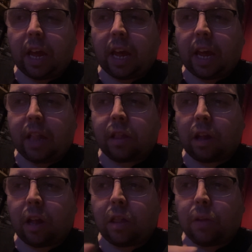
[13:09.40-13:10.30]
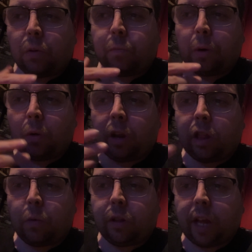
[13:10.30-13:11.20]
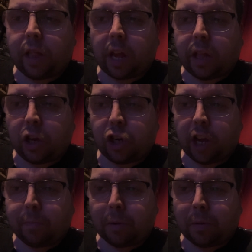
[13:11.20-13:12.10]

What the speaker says: and turns the North Pole into a dictatorship,